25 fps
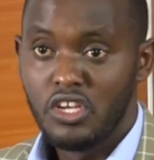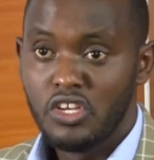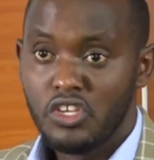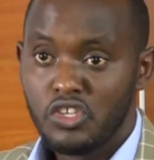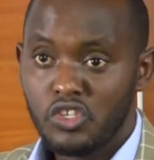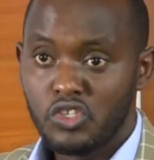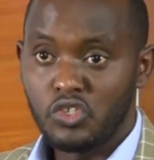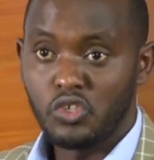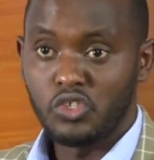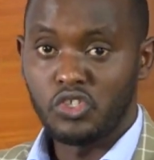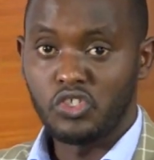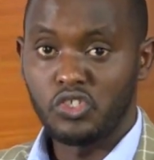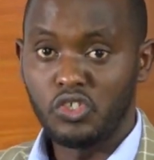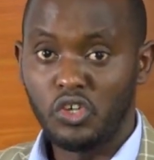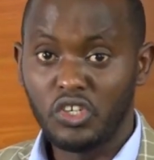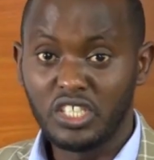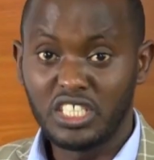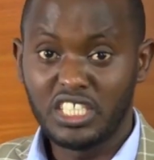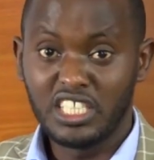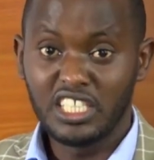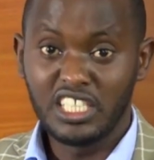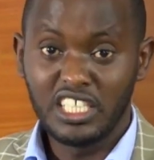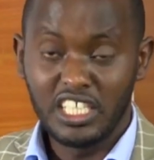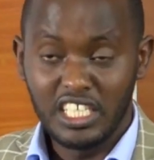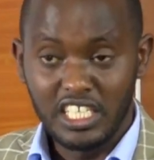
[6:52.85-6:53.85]
So
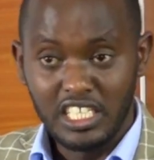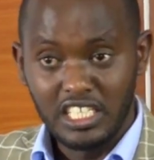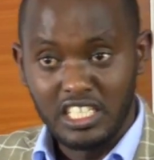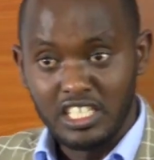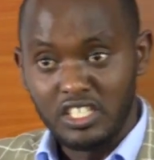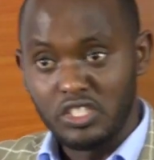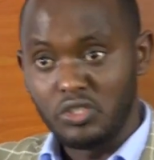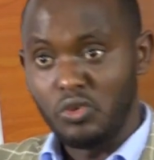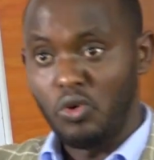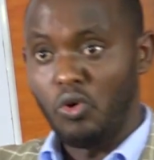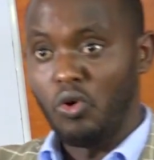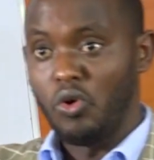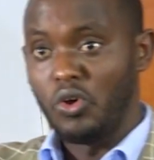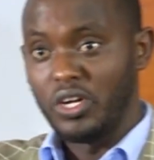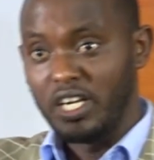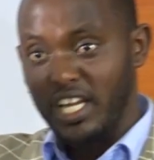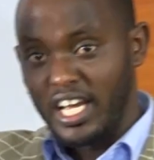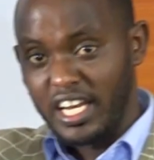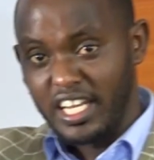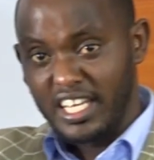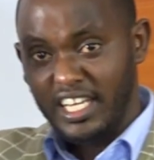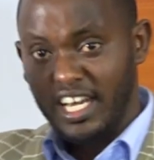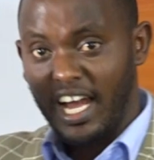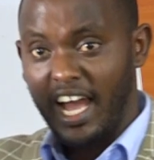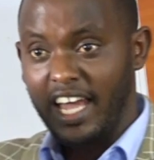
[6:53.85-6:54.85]
sorting, it is
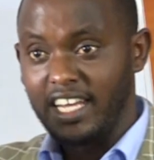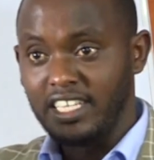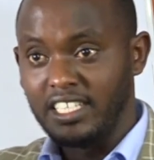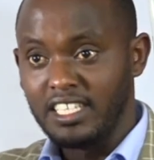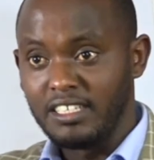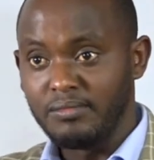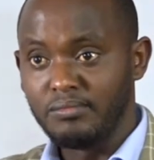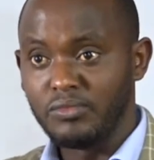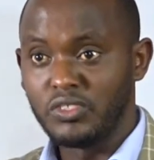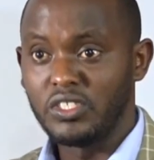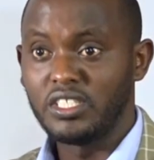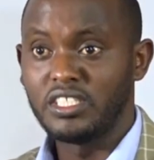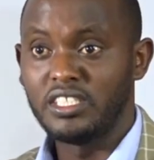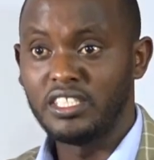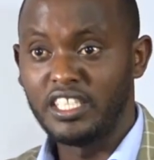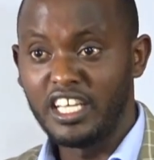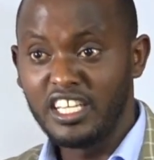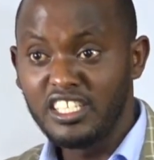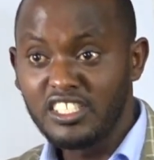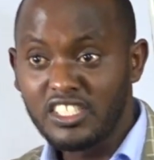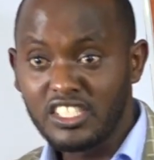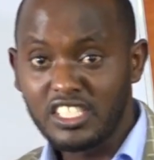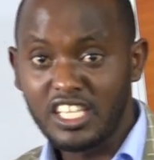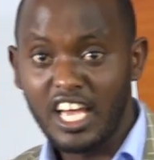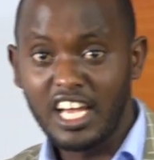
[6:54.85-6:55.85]
ordering items.
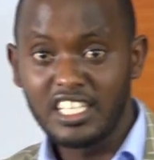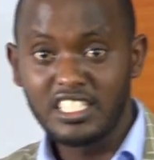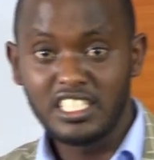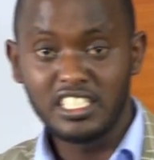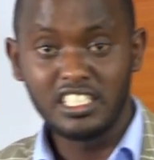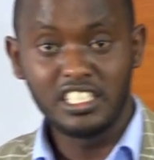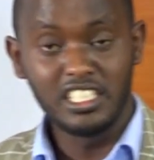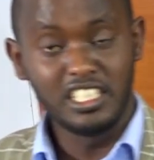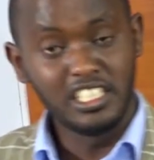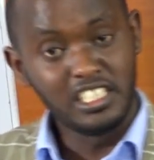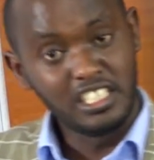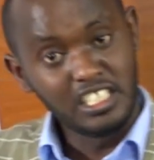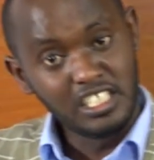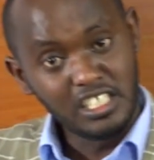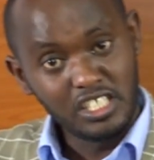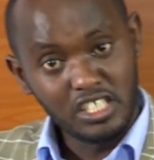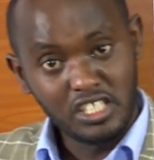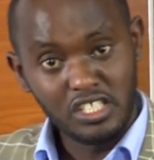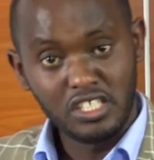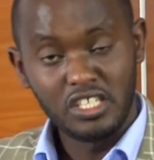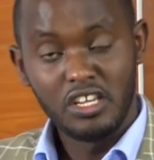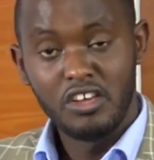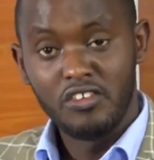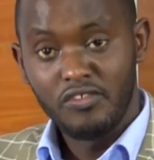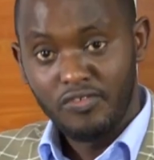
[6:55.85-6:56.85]
Then searching, it
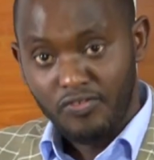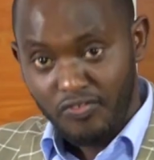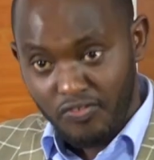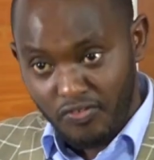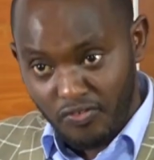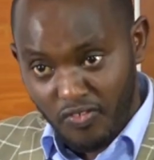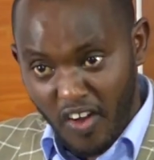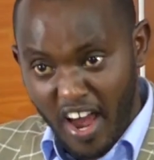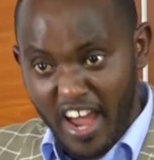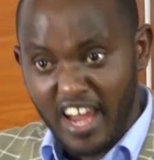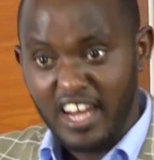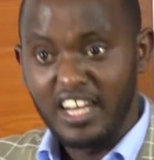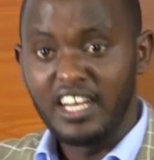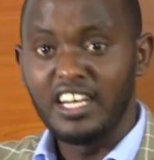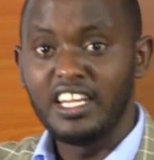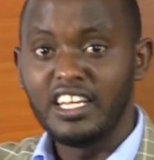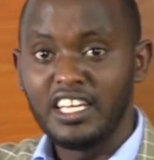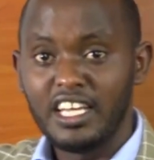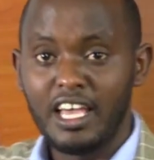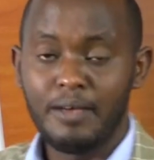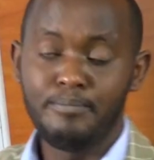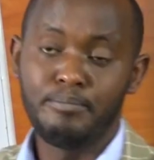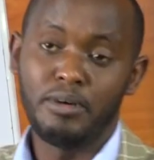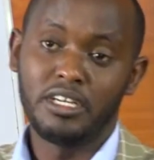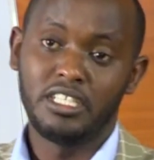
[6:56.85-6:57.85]
is
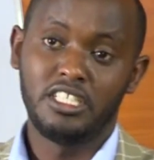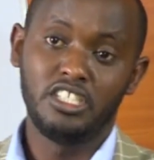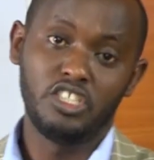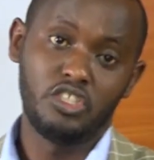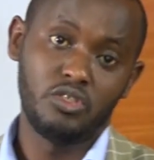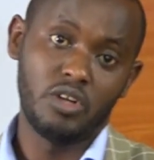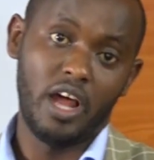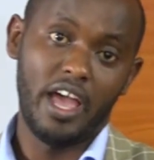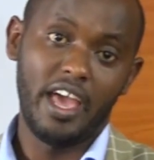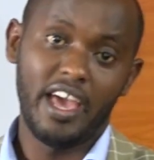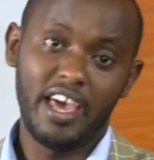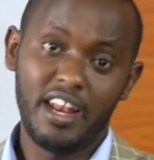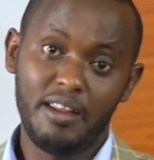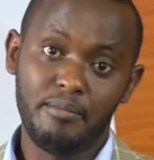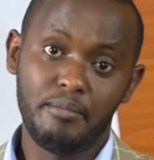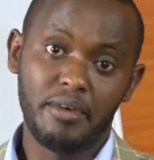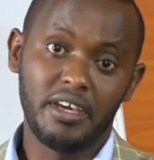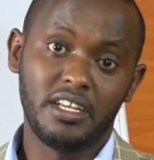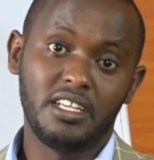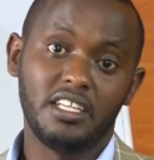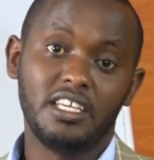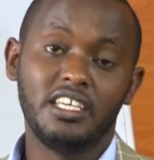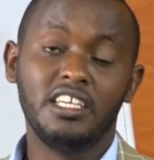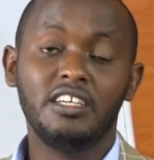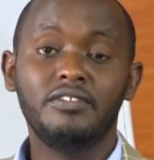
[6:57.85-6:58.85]
finding a particular
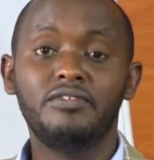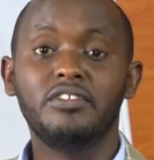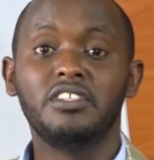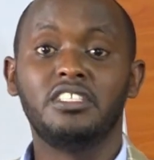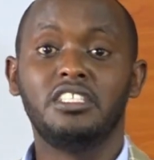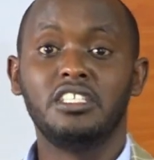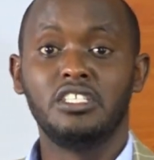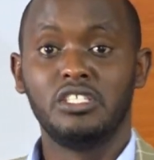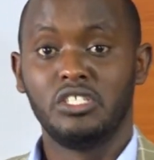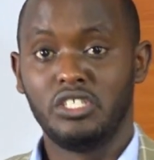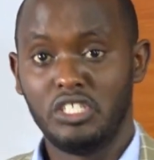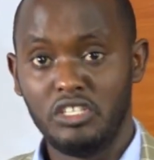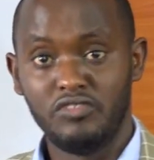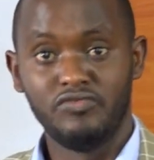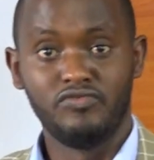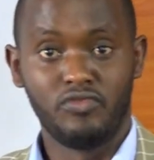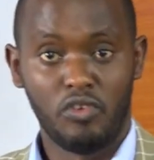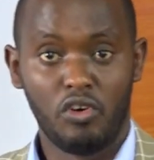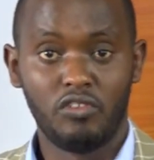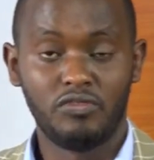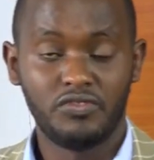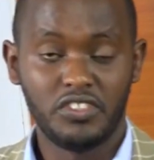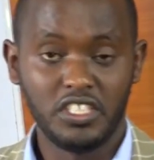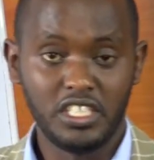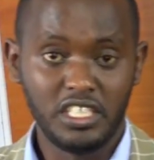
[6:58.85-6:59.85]
element if it is
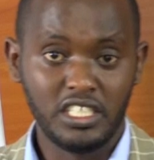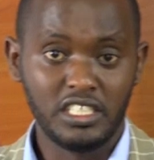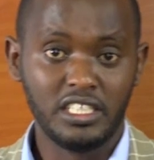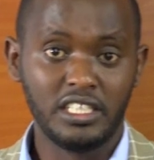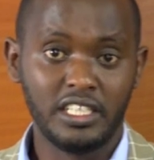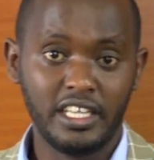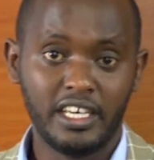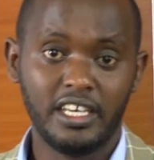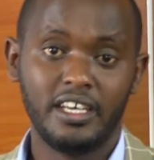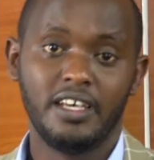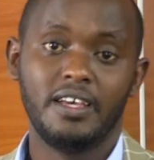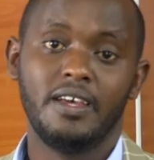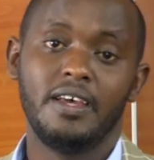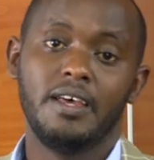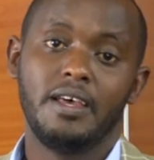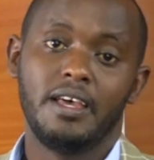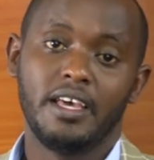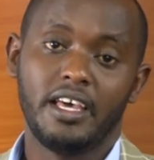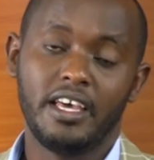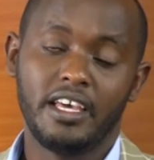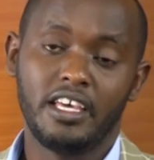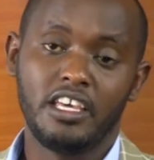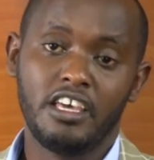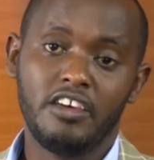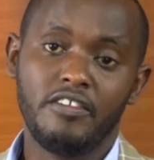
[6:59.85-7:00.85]
involved in
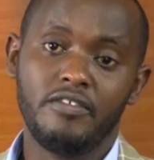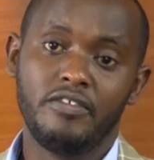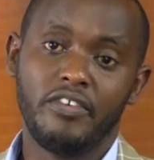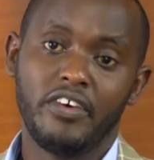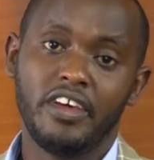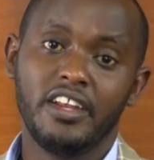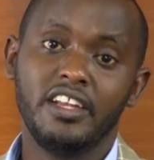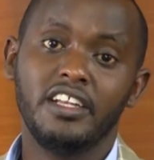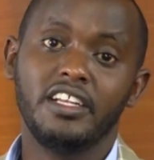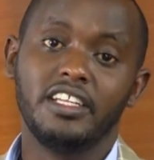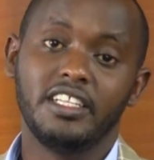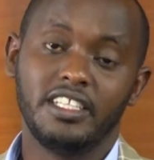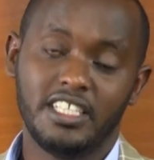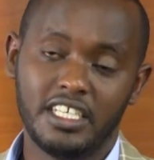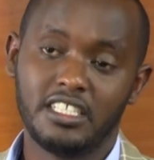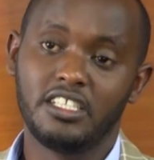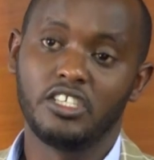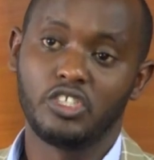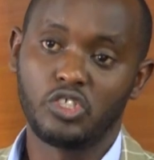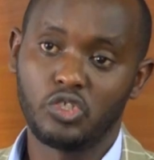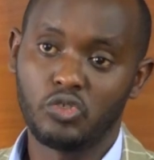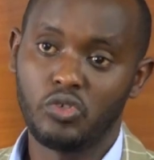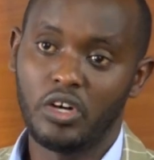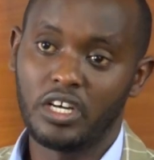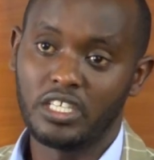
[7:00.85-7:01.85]
a given data
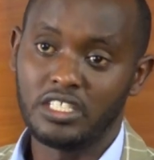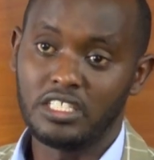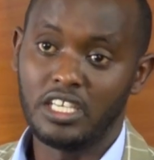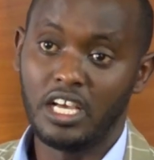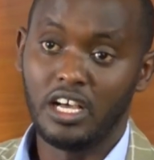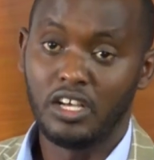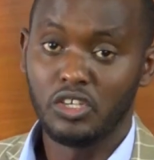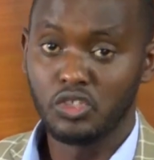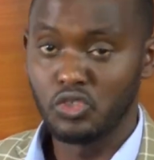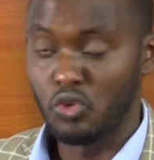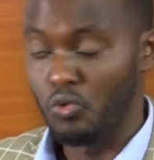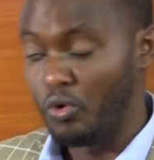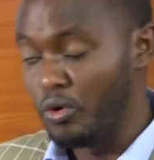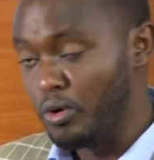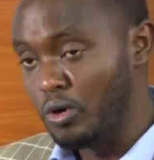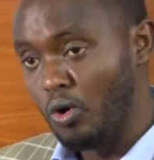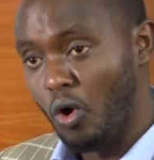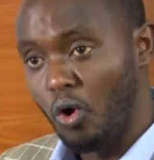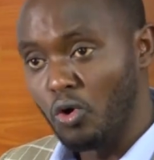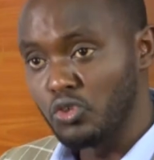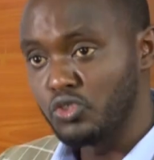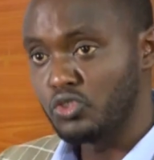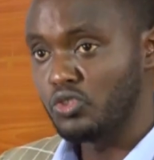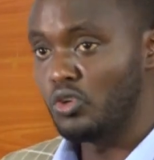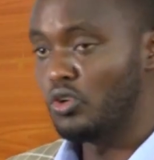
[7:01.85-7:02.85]
structure. So we
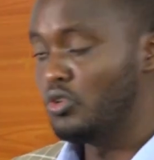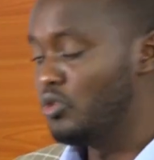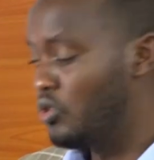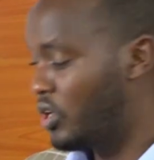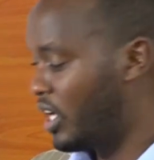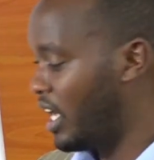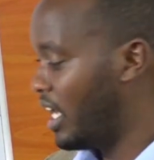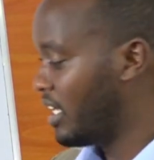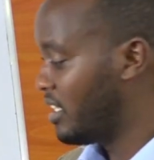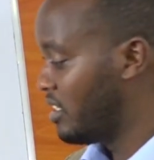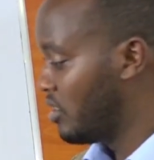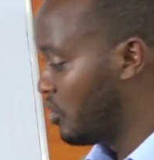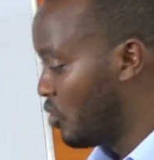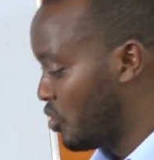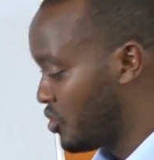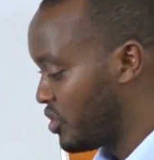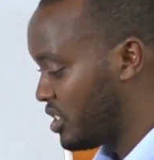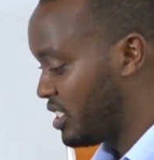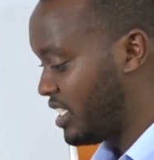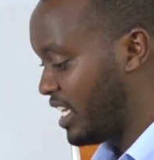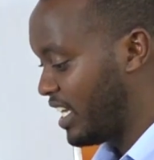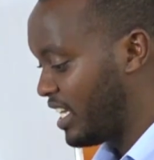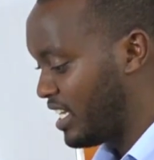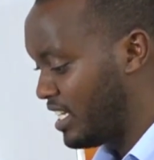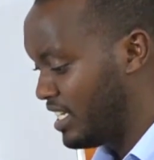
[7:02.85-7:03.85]
also look at those
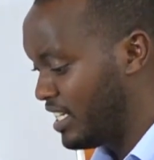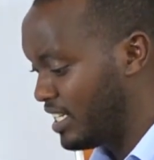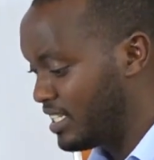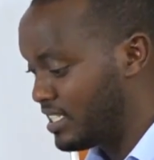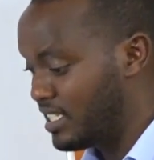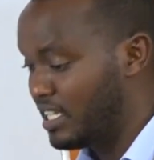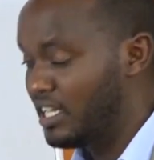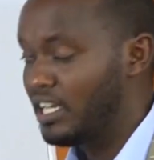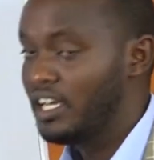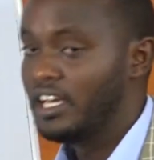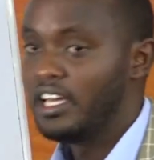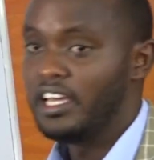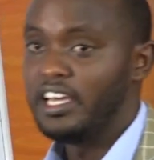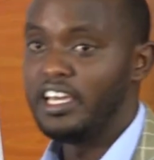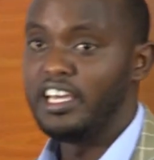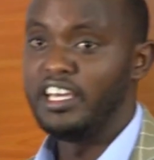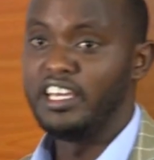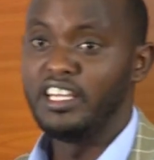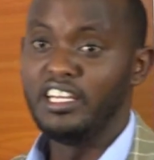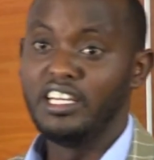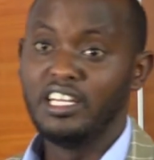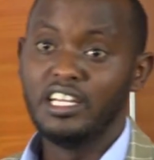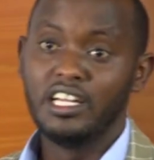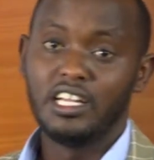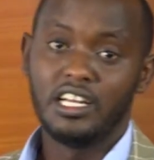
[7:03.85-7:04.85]
techniques in